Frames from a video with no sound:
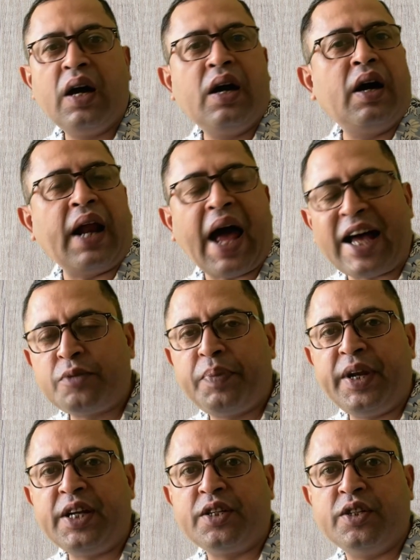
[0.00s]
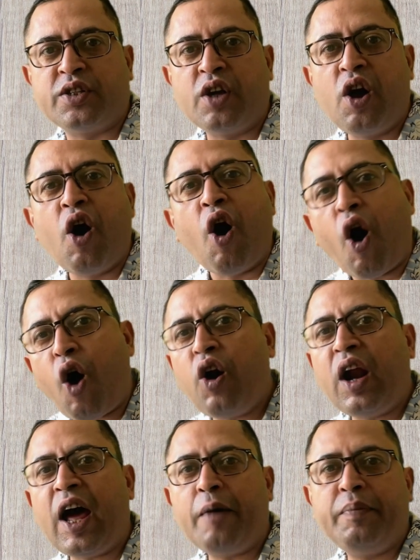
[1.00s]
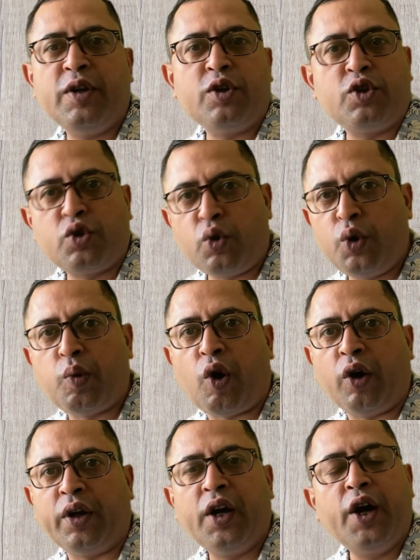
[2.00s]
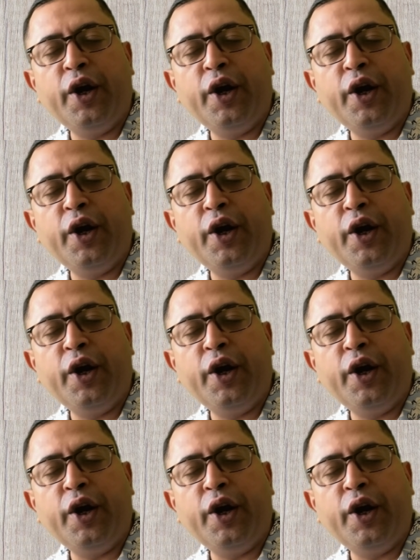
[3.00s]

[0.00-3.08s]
her aspirations all have been stonewalled